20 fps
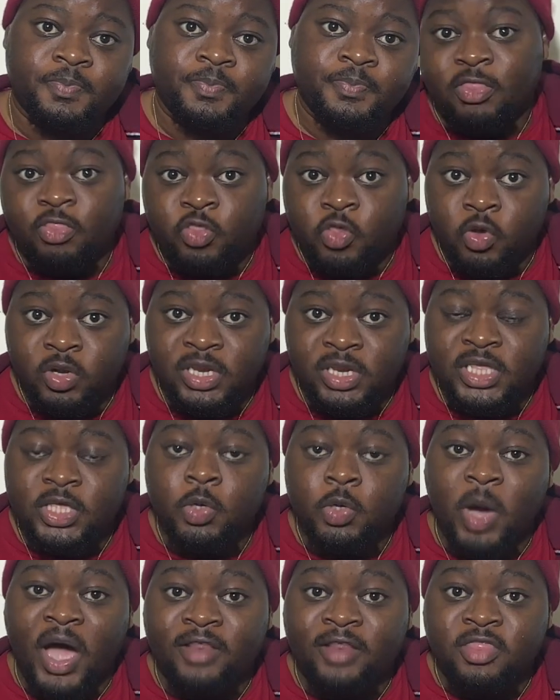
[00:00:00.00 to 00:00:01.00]
Then
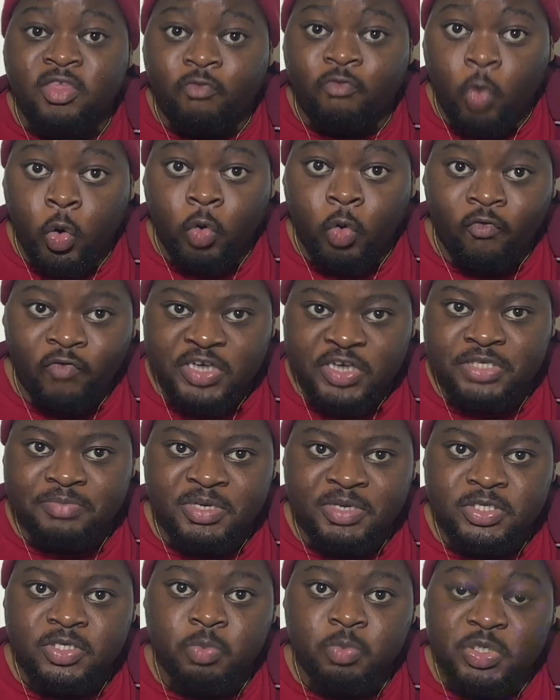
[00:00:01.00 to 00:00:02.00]
thirdly, you had the Royal
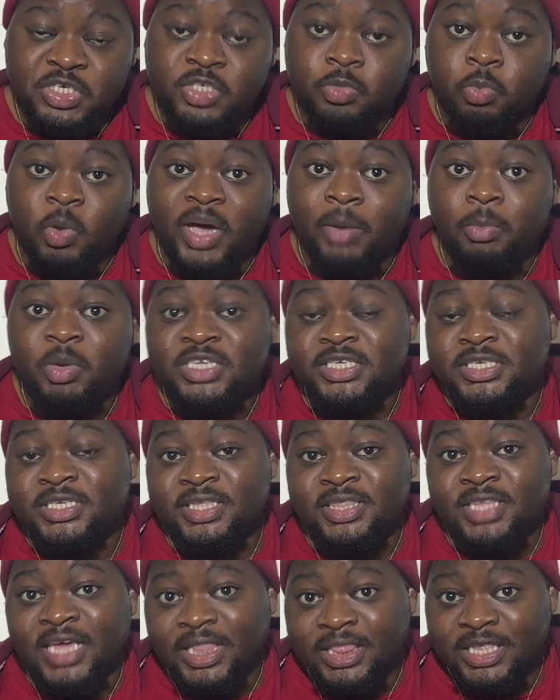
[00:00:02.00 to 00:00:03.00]
Regiment, which is where we
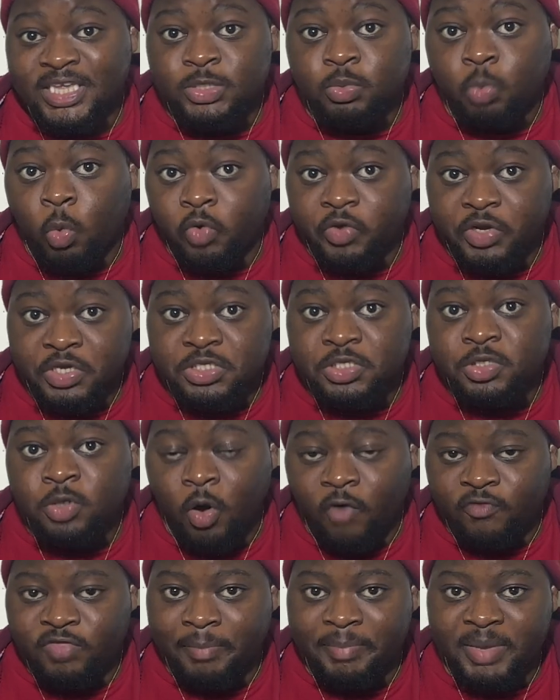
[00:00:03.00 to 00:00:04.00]
see the elite
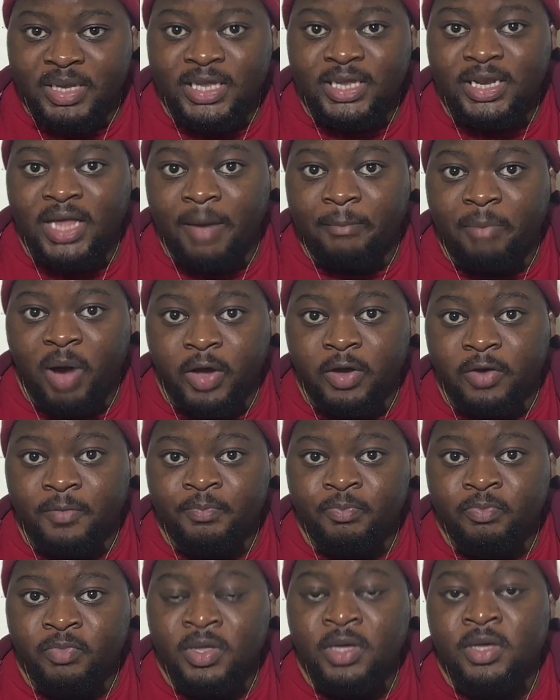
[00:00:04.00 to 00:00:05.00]
warriors of the Benin
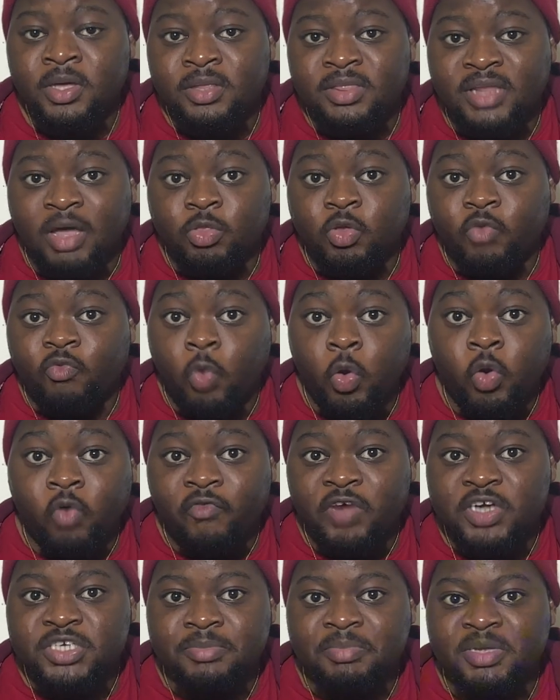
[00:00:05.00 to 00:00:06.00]
Empire. Now, the
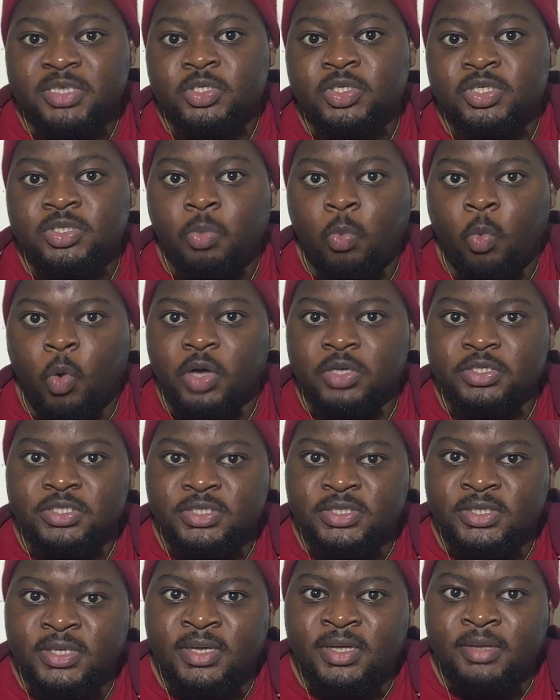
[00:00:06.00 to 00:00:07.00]
Royal Regiment
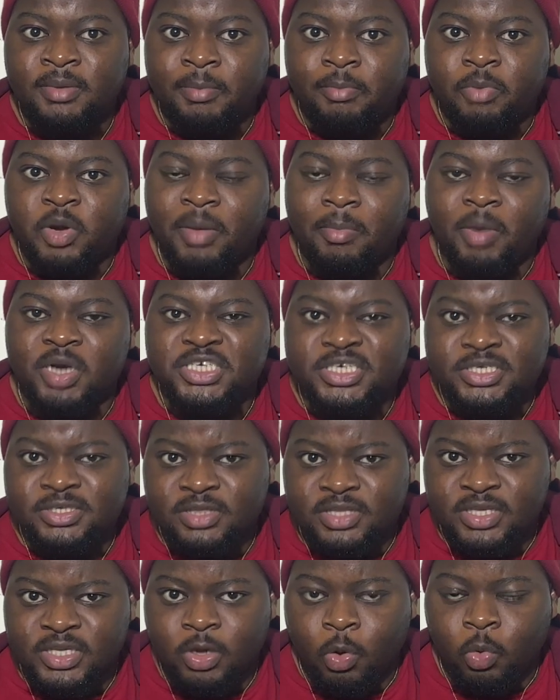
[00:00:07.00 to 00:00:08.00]
was pretty
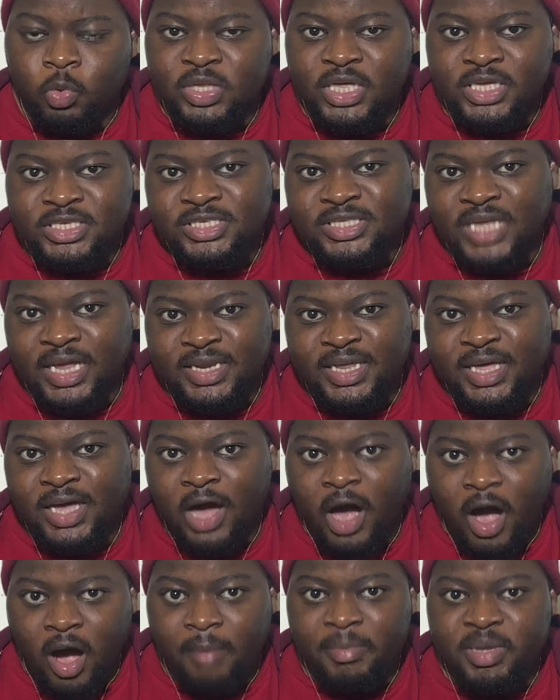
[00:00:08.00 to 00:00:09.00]
much the only
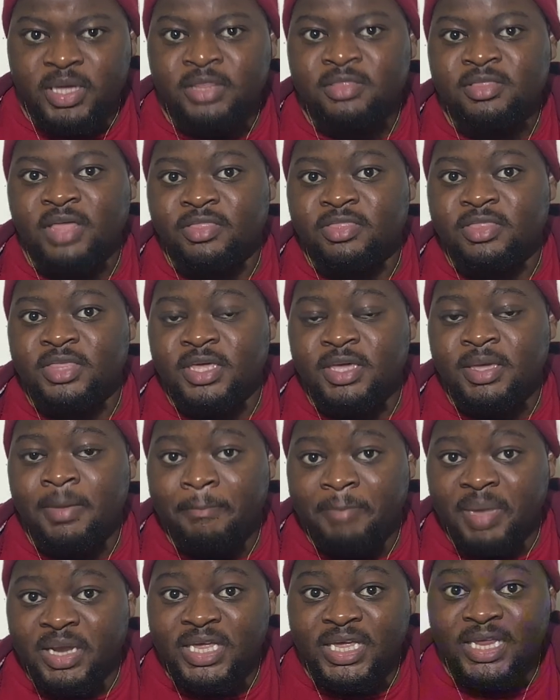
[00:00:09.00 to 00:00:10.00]
standing army that
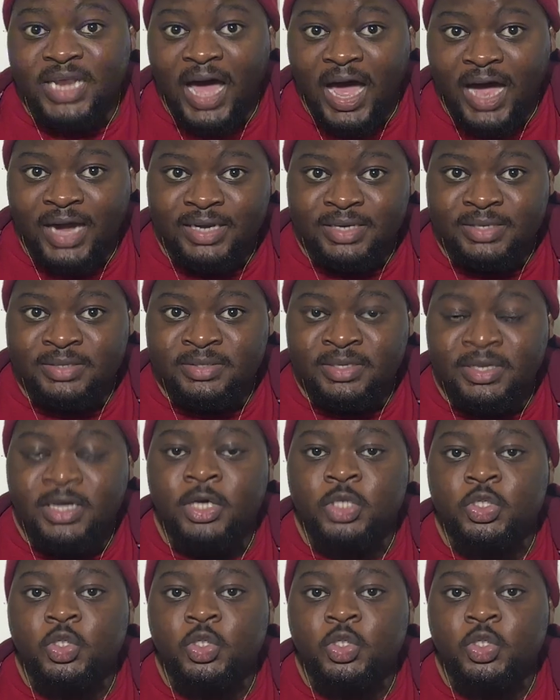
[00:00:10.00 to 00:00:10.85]
the Benin had.